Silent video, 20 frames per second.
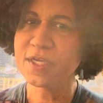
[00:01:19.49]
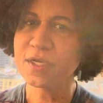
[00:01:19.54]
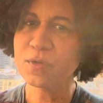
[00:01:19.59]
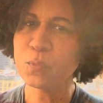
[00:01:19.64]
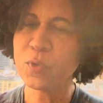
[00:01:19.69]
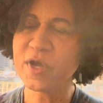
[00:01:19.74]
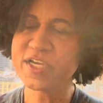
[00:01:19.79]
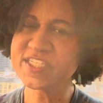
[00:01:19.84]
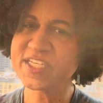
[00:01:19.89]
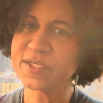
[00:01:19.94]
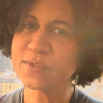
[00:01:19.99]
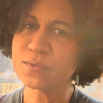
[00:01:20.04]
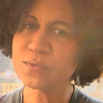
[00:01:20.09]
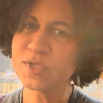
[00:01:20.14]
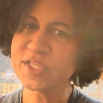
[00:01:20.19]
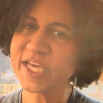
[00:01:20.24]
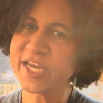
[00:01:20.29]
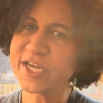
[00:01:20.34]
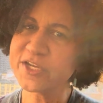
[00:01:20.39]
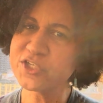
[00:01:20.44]
Was it
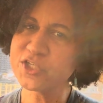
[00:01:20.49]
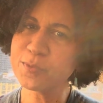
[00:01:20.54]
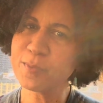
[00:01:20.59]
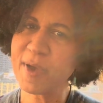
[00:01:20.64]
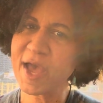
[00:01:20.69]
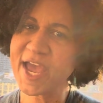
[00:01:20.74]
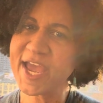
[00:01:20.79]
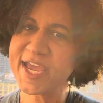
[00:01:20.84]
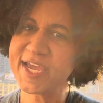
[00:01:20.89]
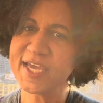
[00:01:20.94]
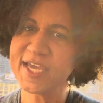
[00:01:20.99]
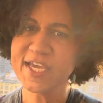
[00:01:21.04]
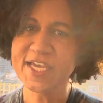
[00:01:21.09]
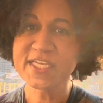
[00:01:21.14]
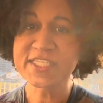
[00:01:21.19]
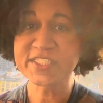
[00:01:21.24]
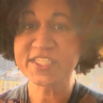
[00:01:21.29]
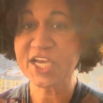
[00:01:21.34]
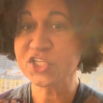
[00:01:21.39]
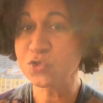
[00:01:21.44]
related to my
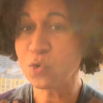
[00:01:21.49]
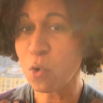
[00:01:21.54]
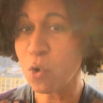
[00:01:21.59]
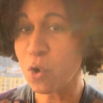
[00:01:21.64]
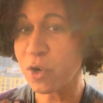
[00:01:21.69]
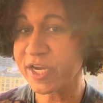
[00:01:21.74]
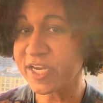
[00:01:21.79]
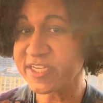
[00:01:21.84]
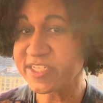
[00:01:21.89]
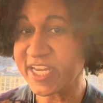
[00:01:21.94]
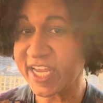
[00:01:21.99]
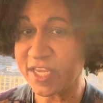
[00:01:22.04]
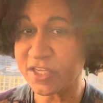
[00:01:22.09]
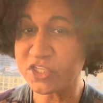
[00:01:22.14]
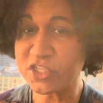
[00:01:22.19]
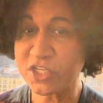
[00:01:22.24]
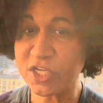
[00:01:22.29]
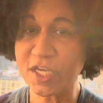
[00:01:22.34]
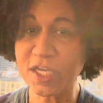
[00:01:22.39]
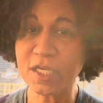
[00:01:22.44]
sexual
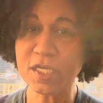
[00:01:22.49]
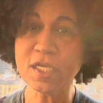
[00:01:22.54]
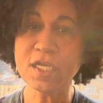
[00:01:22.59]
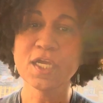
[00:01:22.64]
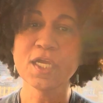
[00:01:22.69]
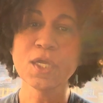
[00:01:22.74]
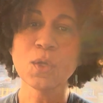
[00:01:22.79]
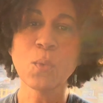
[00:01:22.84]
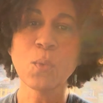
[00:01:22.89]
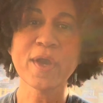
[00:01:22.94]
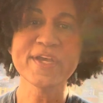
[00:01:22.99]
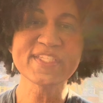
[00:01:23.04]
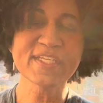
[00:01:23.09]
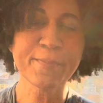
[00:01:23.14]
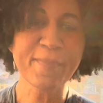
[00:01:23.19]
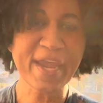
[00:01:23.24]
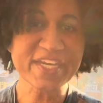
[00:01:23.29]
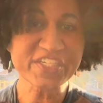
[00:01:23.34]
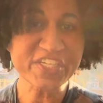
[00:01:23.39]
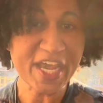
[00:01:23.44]
orientation? Was it
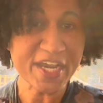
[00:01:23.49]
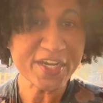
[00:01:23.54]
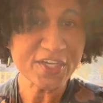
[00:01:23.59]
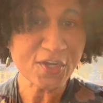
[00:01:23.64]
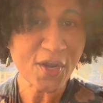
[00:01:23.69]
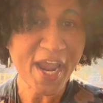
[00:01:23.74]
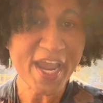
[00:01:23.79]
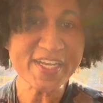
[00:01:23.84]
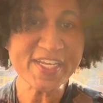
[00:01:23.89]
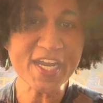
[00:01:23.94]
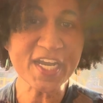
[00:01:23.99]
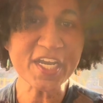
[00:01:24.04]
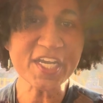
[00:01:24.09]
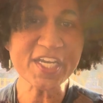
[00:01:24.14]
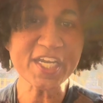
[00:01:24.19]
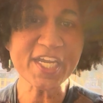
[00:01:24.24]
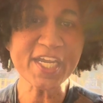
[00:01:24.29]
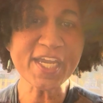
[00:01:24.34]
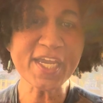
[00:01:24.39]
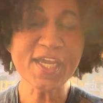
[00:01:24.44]
my gender
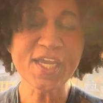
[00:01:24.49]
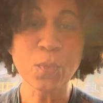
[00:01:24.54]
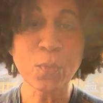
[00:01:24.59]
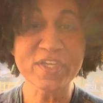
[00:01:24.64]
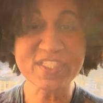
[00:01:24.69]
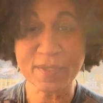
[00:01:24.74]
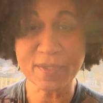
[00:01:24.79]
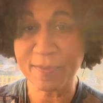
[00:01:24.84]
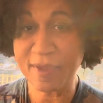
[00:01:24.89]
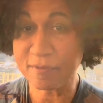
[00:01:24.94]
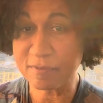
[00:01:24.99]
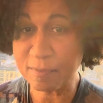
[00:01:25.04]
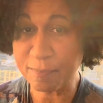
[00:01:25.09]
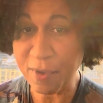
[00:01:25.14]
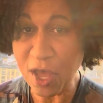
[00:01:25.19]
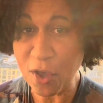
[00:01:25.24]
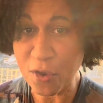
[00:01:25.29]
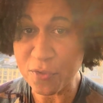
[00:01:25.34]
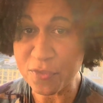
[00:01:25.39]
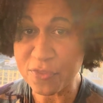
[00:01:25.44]
identity? Was it maybe
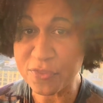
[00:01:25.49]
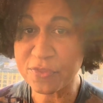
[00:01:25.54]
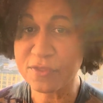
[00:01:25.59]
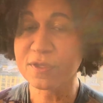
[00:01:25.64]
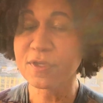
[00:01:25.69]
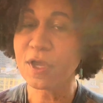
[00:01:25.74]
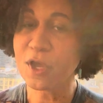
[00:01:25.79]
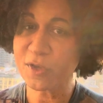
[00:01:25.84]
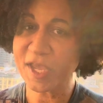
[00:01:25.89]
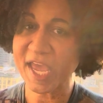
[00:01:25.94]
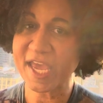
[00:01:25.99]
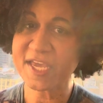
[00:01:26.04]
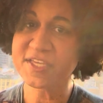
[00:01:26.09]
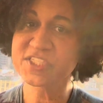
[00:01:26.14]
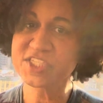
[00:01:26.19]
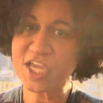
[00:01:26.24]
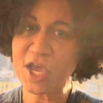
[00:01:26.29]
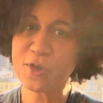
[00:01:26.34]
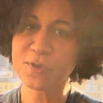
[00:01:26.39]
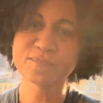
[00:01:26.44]
both? Okay,
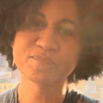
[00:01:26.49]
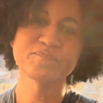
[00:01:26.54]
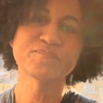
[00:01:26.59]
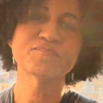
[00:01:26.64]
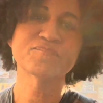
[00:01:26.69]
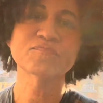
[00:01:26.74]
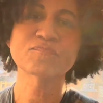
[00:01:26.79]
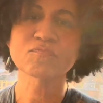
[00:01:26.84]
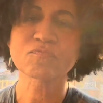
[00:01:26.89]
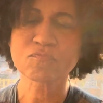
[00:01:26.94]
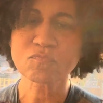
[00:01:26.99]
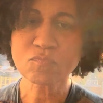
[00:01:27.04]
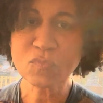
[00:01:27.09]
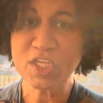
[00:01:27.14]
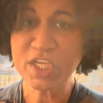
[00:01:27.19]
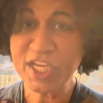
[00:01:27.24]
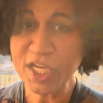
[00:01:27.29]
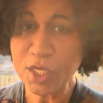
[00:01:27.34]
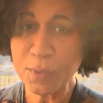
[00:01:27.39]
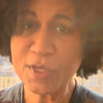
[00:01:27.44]
so
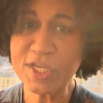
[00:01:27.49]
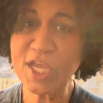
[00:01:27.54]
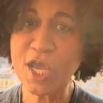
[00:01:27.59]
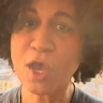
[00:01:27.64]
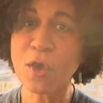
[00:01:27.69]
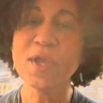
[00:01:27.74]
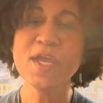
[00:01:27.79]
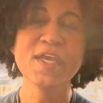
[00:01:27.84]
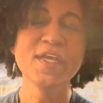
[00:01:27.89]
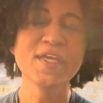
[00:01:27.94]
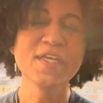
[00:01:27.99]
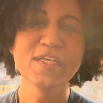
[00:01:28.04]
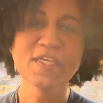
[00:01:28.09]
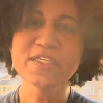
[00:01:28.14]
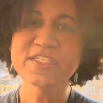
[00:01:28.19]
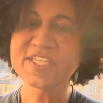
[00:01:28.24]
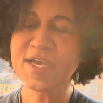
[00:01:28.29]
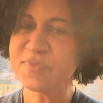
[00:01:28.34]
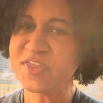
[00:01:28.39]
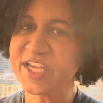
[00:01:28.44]
here we go.
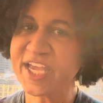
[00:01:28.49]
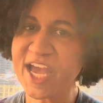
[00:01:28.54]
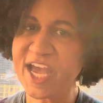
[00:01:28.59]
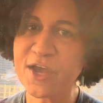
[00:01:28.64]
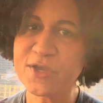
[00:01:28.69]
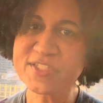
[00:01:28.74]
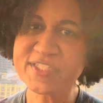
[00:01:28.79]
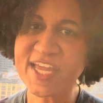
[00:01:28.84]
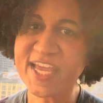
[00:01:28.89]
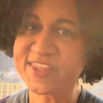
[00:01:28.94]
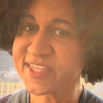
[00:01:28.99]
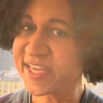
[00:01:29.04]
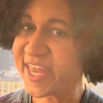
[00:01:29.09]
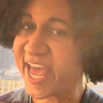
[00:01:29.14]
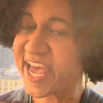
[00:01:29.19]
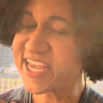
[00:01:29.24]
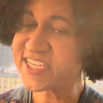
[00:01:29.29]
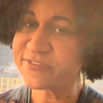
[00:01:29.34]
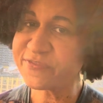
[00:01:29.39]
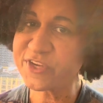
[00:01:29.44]
Something else like the
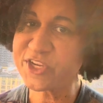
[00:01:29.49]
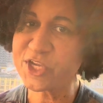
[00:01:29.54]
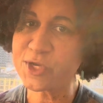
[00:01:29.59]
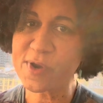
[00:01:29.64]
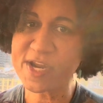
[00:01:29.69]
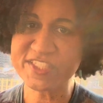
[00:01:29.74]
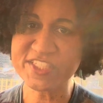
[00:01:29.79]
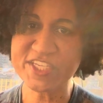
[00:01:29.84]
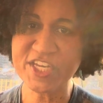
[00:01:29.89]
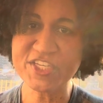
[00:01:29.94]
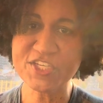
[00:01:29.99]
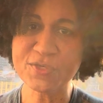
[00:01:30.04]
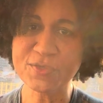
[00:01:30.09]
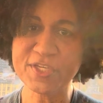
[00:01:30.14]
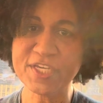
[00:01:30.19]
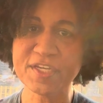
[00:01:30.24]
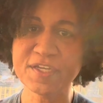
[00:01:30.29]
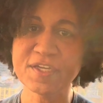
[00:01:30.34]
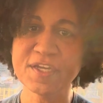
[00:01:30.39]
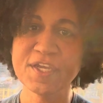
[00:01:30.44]
last video where I said you
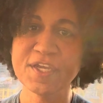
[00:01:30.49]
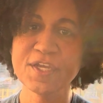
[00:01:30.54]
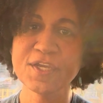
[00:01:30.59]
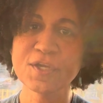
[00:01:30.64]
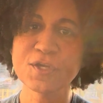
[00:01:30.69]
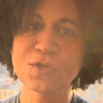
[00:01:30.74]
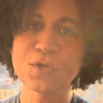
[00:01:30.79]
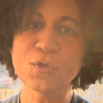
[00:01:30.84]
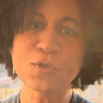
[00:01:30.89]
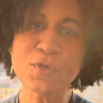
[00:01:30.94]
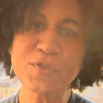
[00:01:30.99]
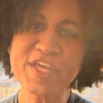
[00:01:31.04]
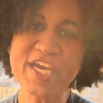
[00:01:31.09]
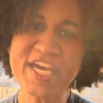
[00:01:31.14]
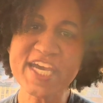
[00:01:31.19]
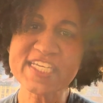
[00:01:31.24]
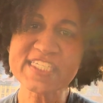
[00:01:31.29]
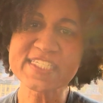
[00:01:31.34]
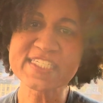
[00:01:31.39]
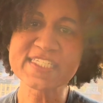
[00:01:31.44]
can Google
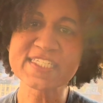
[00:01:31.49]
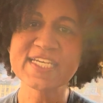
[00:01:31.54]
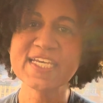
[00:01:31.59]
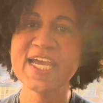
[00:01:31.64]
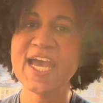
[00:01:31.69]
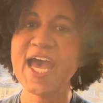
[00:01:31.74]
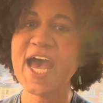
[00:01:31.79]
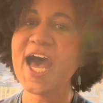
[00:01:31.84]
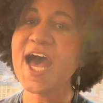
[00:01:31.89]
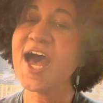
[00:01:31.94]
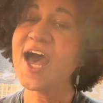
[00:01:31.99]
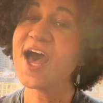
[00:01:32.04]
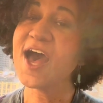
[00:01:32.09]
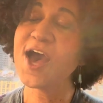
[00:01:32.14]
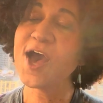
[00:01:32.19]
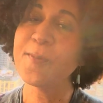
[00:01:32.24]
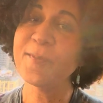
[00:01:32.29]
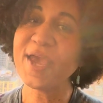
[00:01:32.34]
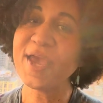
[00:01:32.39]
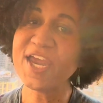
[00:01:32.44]
this
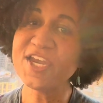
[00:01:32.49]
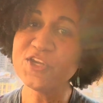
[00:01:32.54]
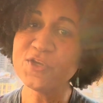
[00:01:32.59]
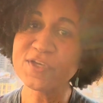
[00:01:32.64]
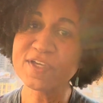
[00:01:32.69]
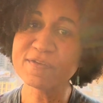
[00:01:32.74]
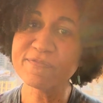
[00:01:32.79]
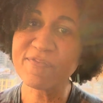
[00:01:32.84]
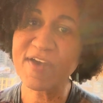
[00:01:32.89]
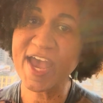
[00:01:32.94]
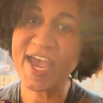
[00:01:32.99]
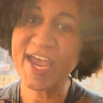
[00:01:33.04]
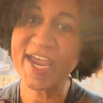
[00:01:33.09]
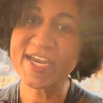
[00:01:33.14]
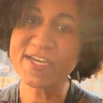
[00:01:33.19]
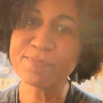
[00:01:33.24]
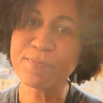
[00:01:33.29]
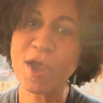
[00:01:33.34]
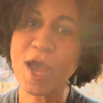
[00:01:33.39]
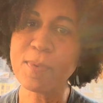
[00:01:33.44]
and you can
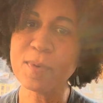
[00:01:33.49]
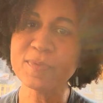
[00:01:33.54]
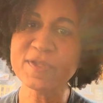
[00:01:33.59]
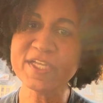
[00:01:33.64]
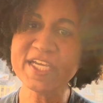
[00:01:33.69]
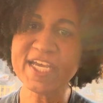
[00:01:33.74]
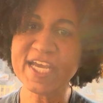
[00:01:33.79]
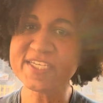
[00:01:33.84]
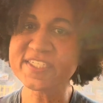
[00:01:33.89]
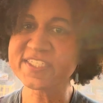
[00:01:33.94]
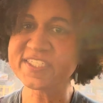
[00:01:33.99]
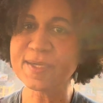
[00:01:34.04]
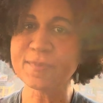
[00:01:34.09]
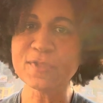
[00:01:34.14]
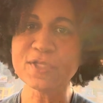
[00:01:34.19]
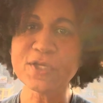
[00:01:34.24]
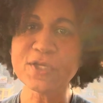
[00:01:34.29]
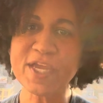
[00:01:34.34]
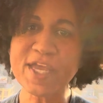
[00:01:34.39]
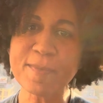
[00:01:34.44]
find probably a
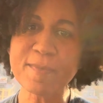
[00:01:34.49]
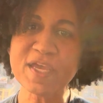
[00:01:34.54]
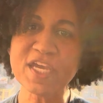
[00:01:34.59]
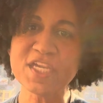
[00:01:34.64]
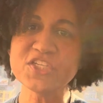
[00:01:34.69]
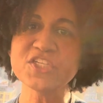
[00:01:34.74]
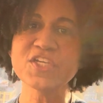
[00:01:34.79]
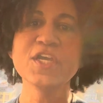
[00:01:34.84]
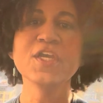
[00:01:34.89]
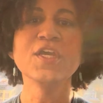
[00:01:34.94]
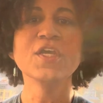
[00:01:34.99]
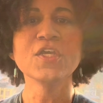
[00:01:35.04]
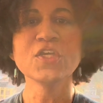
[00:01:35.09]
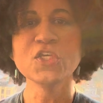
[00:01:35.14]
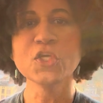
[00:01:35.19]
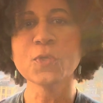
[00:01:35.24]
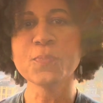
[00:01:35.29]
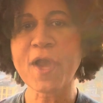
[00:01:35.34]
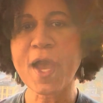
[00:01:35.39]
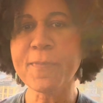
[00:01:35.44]
similar image.
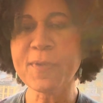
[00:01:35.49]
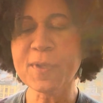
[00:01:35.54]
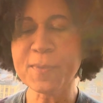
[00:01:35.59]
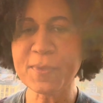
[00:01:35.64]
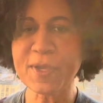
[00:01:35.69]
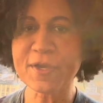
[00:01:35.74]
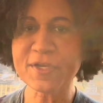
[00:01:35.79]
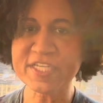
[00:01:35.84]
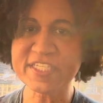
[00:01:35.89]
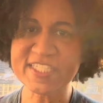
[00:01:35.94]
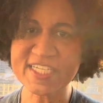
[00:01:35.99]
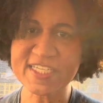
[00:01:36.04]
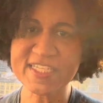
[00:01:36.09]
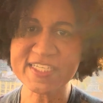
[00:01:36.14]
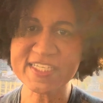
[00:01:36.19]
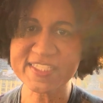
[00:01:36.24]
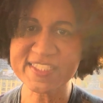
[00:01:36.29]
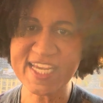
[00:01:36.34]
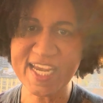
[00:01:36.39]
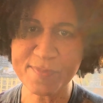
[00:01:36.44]
You'll probably be able to see
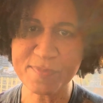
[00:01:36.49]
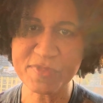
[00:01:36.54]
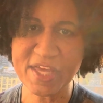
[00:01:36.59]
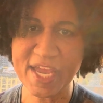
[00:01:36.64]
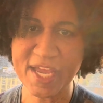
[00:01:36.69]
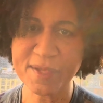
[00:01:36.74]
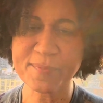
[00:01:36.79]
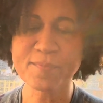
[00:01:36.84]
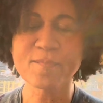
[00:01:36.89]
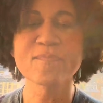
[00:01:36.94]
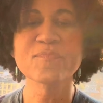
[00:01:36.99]
the same thing.